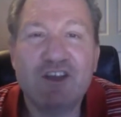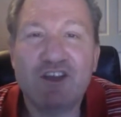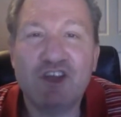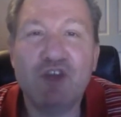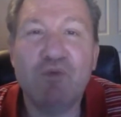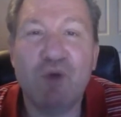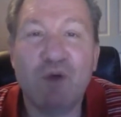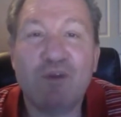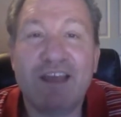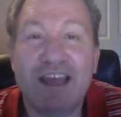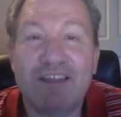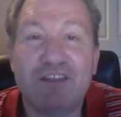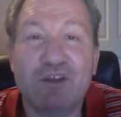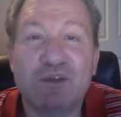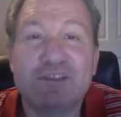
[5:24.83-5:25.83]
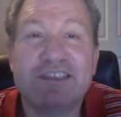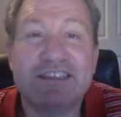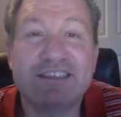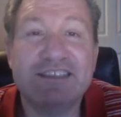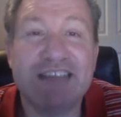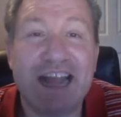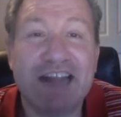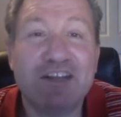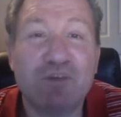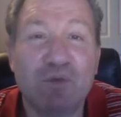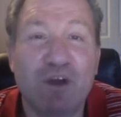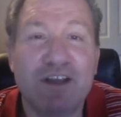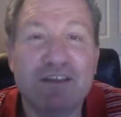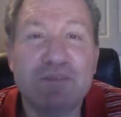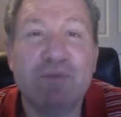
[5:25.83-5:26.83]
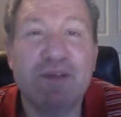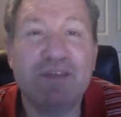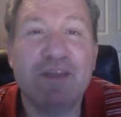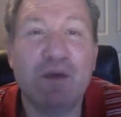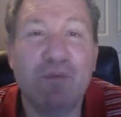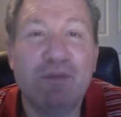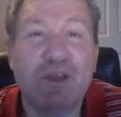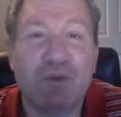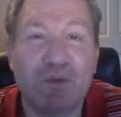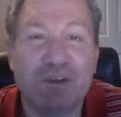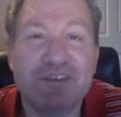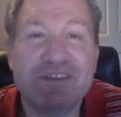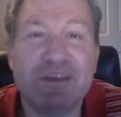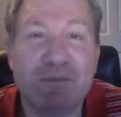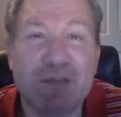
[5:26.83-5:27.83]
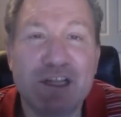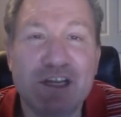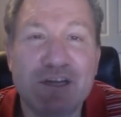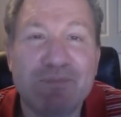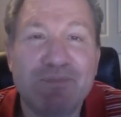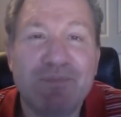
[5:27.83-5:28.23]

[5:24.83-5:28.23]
You won't get those exact ones, but they'll be real similar.